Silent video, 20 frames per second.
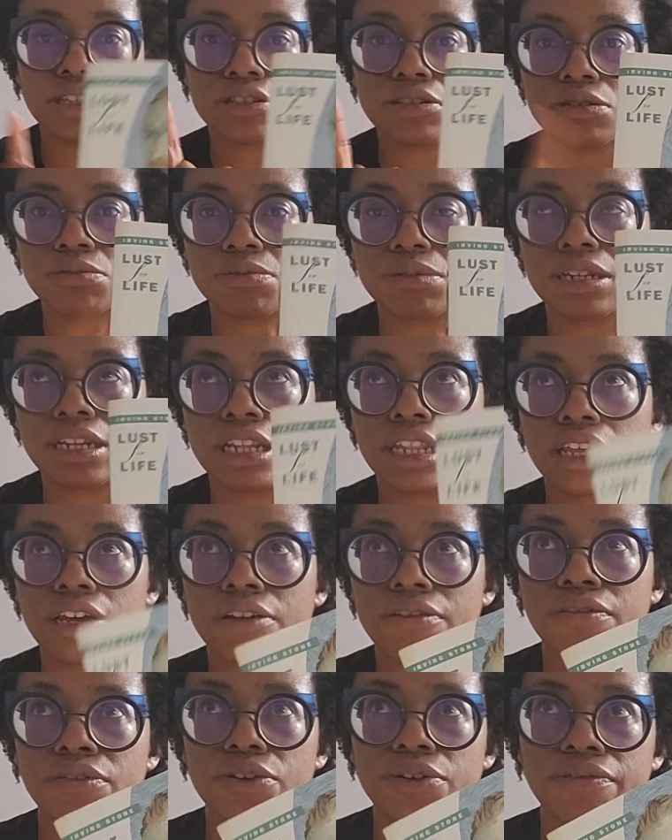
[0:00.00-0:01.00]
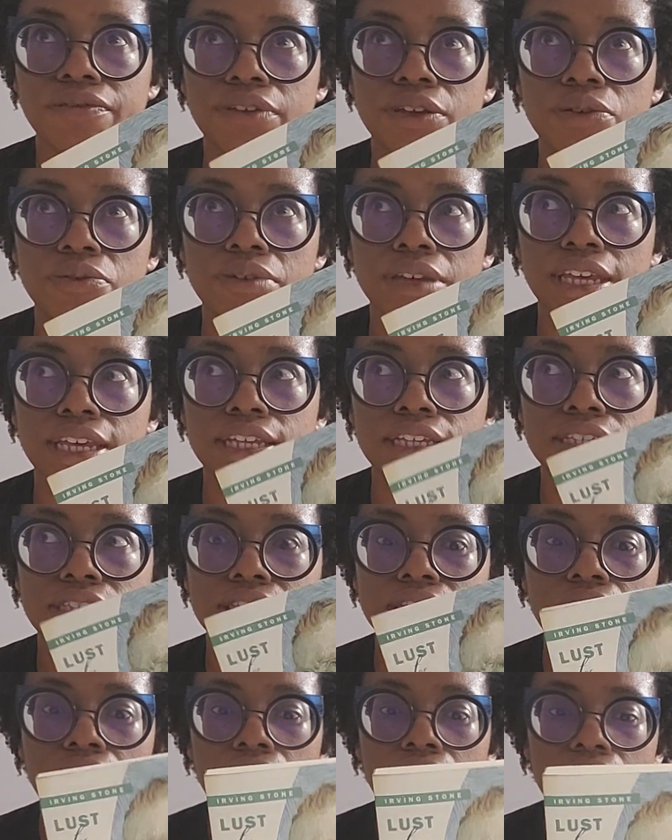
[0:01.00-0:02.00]
also has been in there for a few
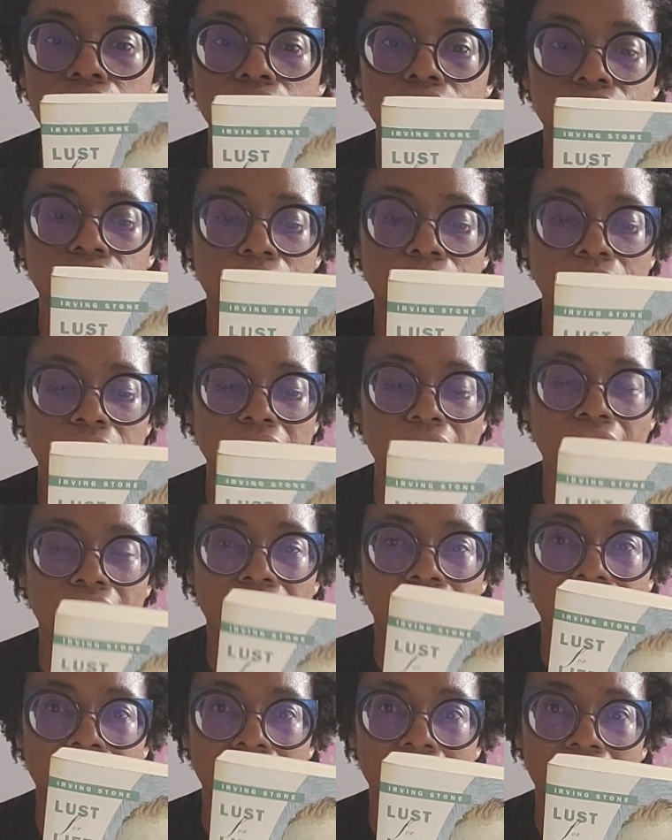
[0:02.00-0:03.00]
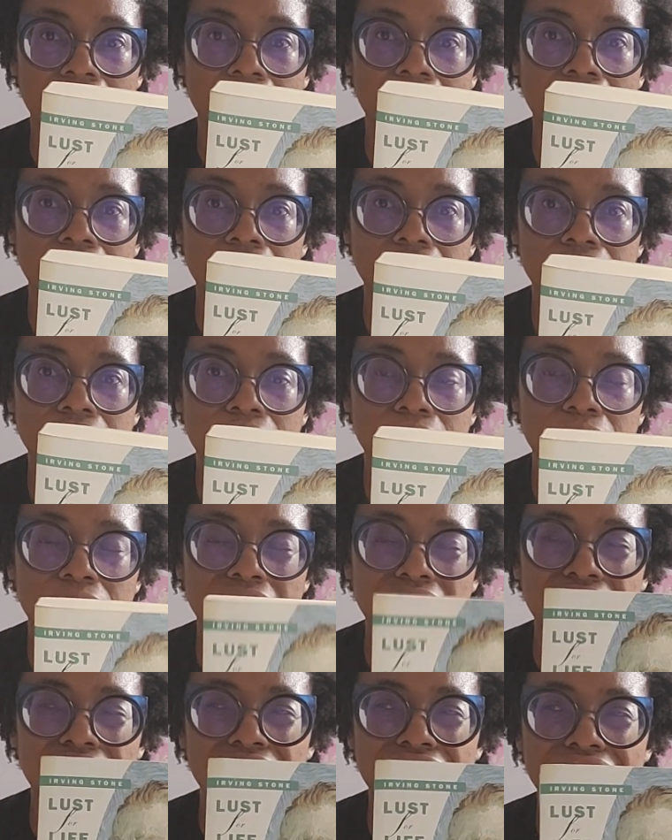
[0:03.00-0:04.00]
weeks, so I've been eyeing it.
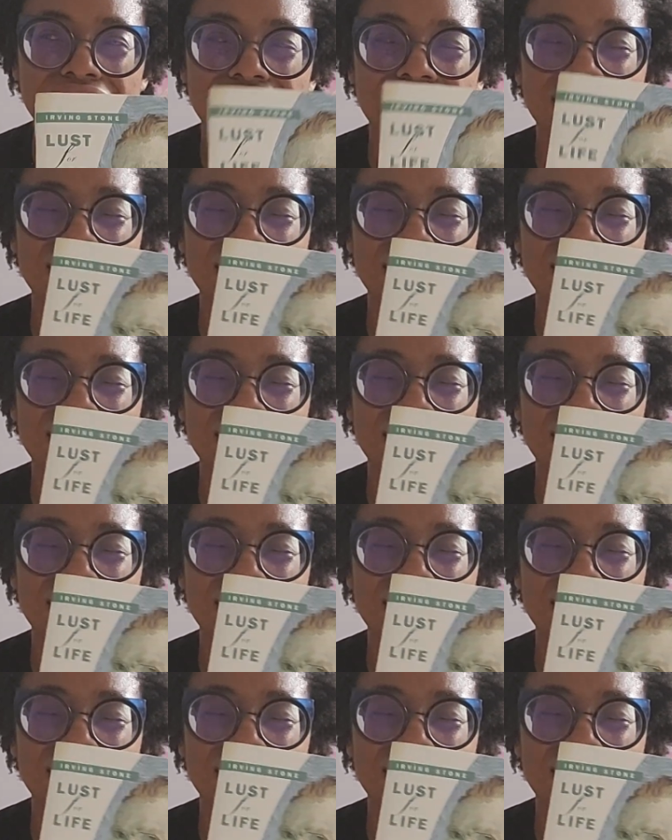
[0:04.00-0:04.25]
But then I was